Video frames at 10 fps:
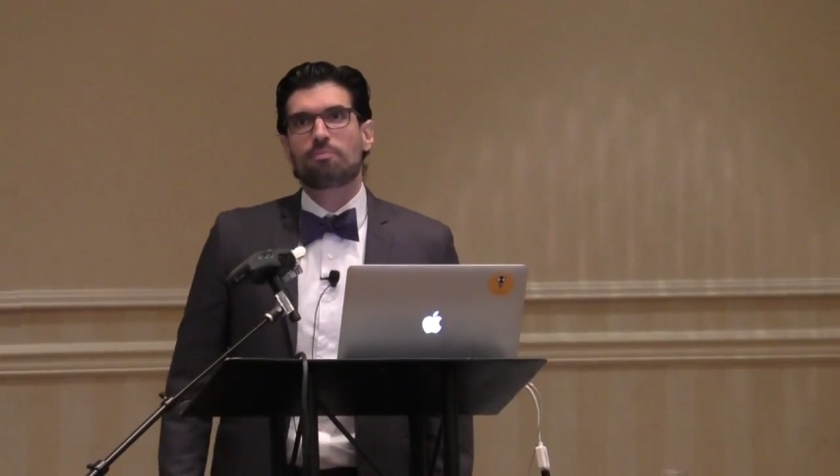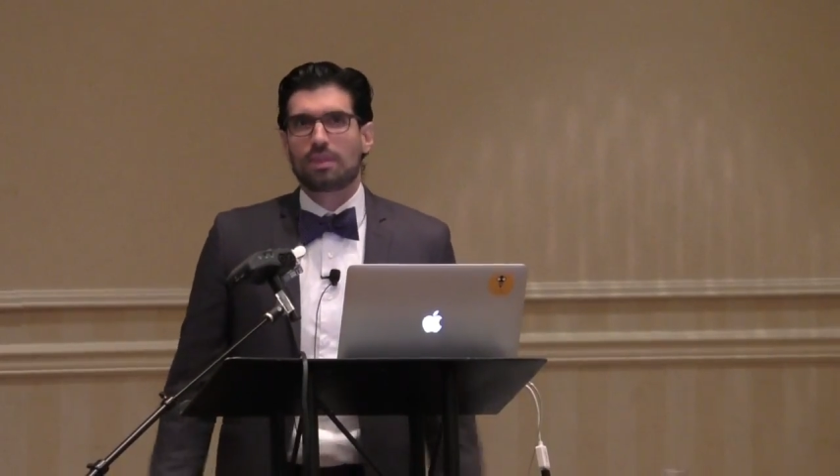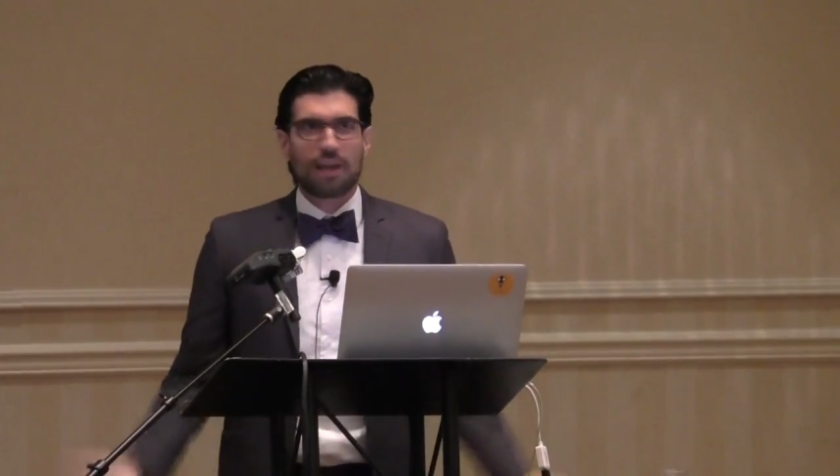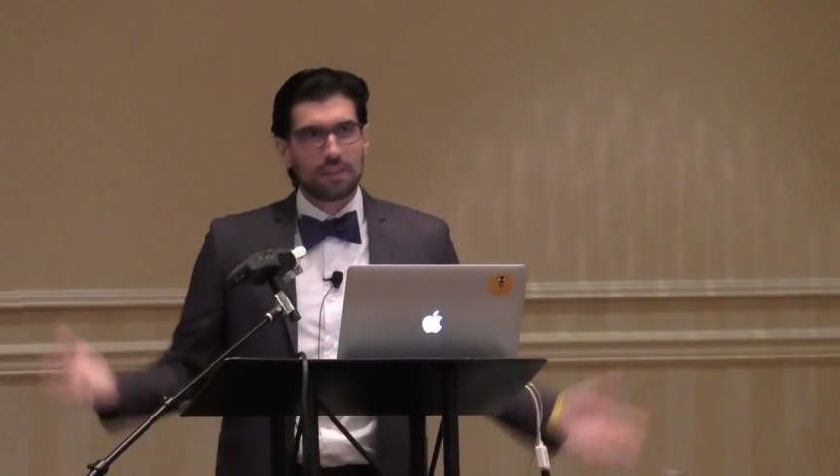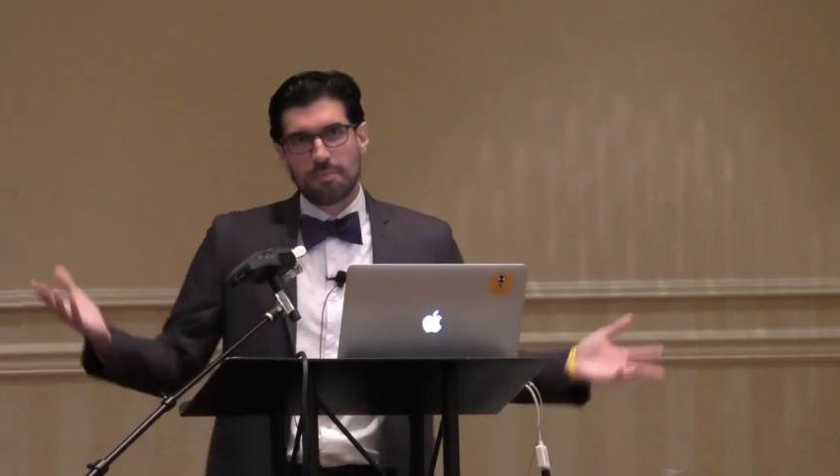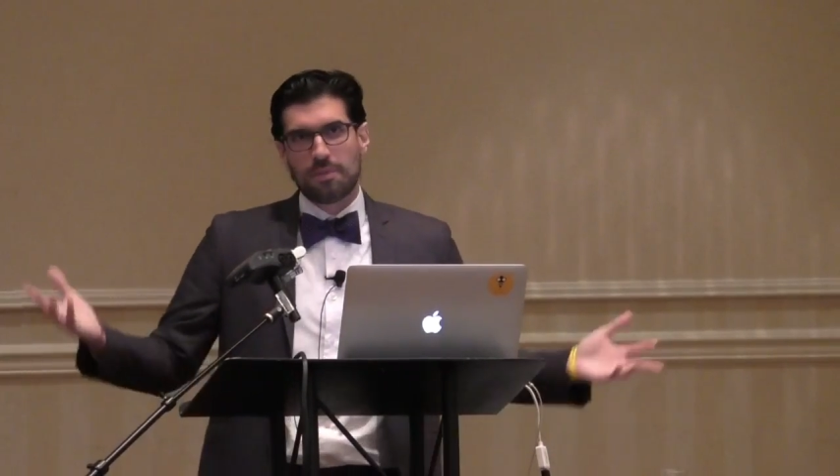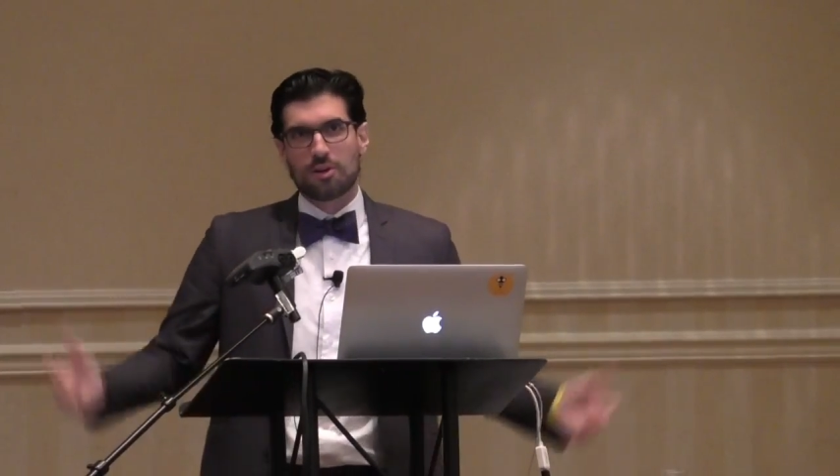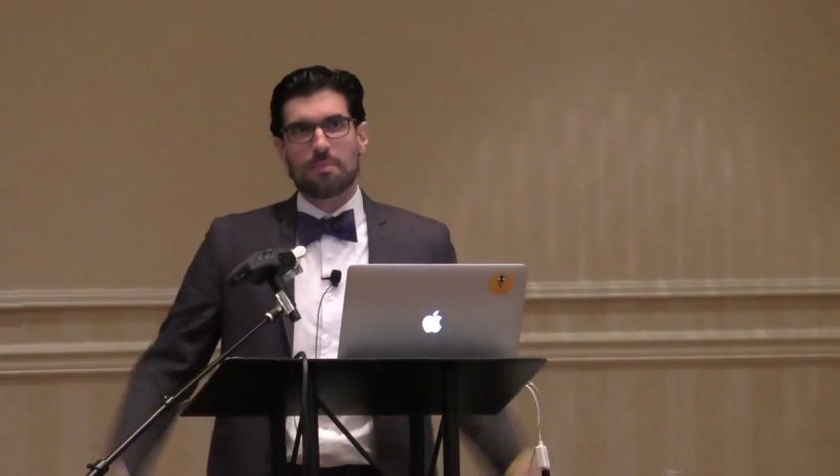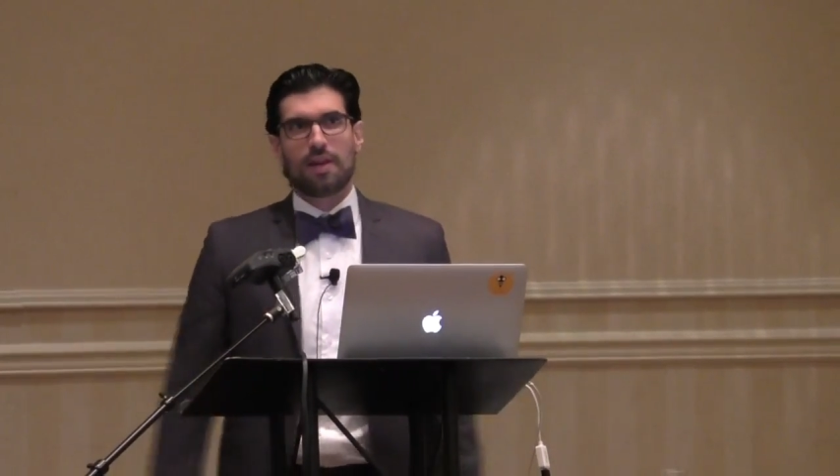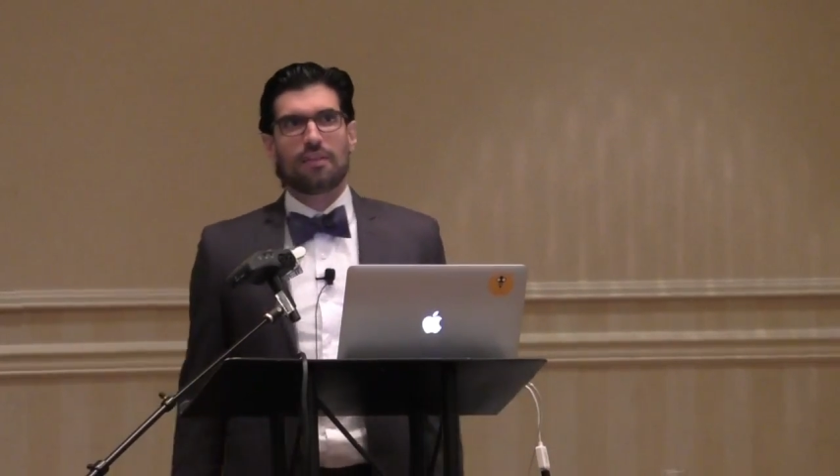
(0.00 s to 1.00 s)
Not that I'm
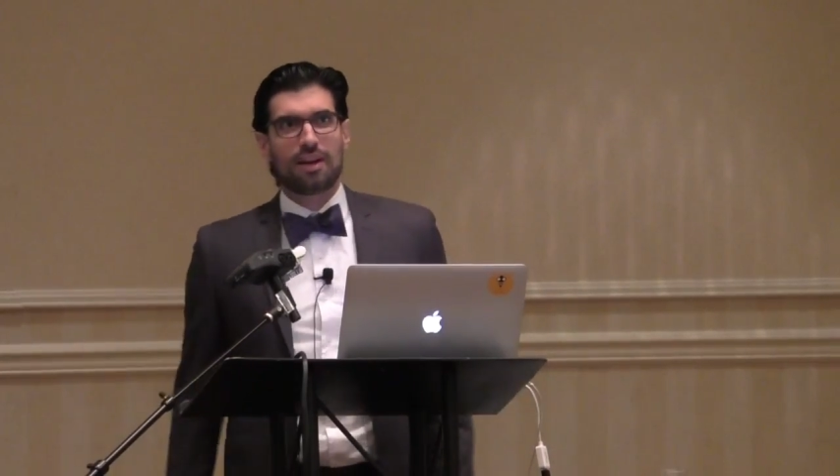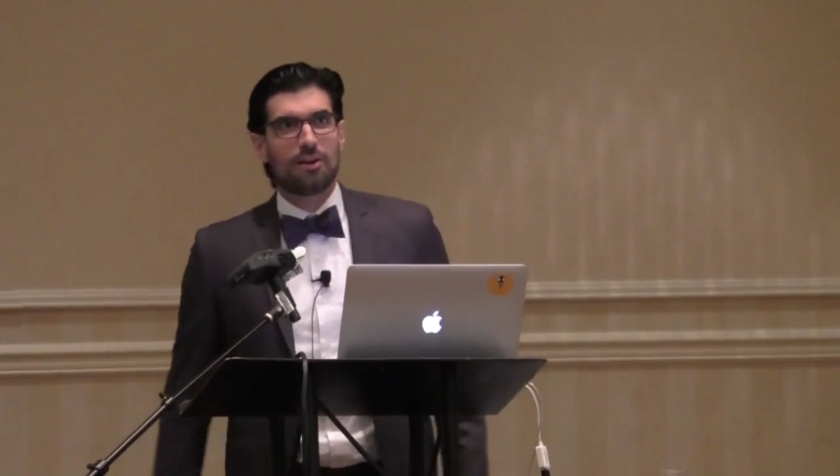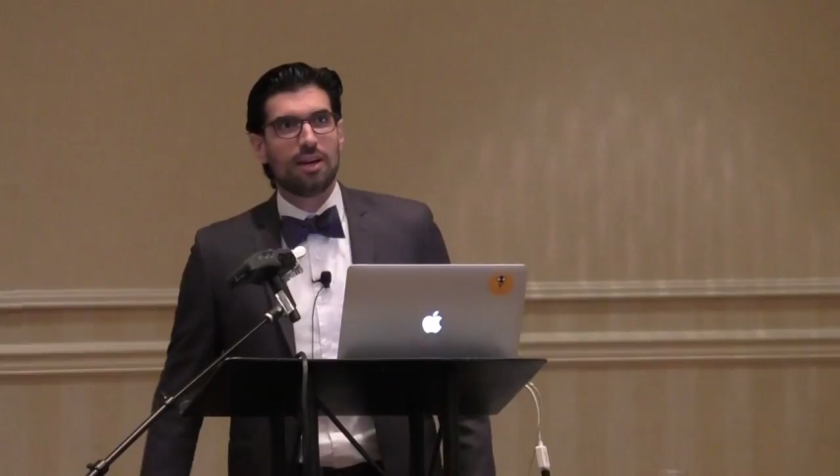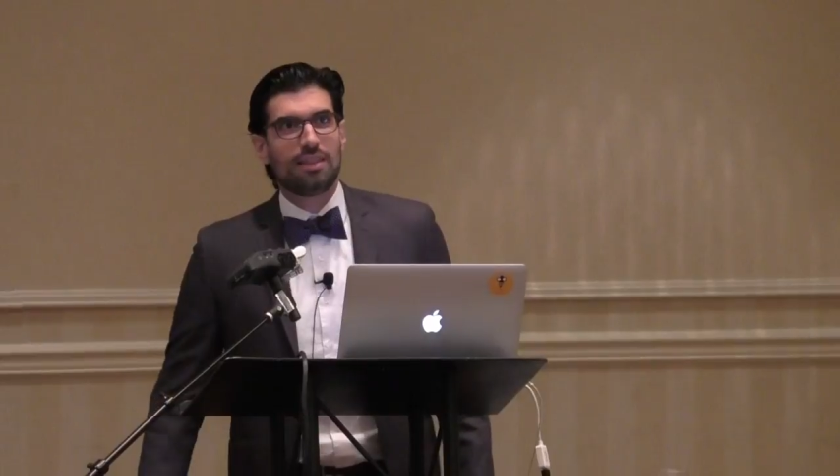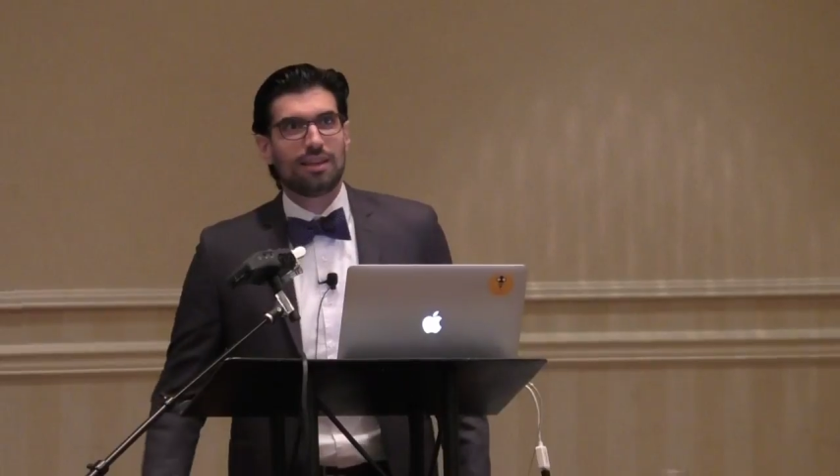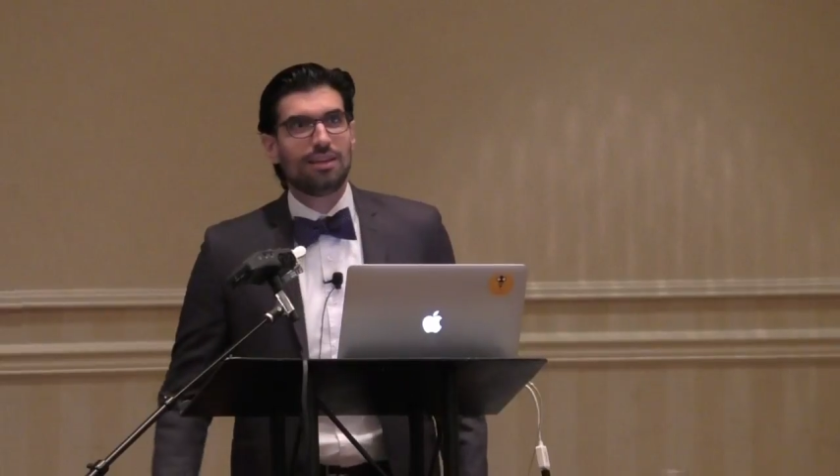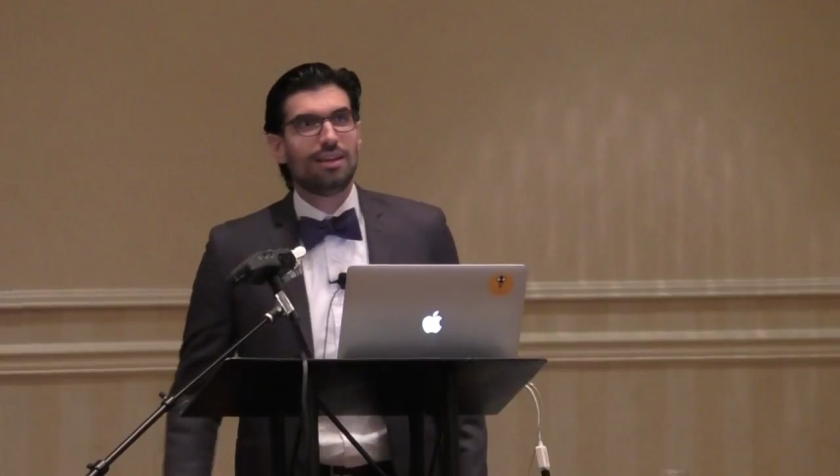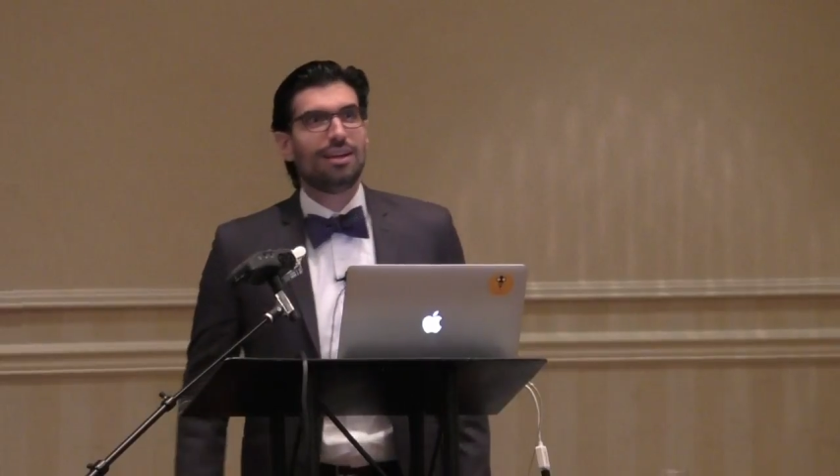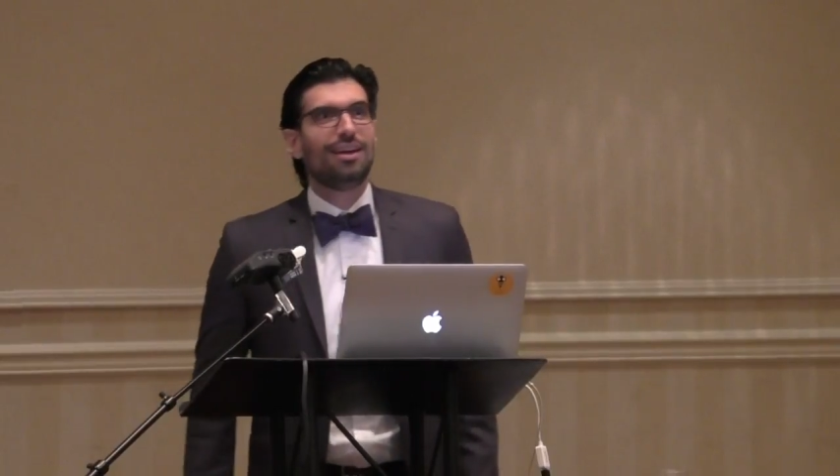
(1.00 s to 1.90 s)
bitter about that or anything.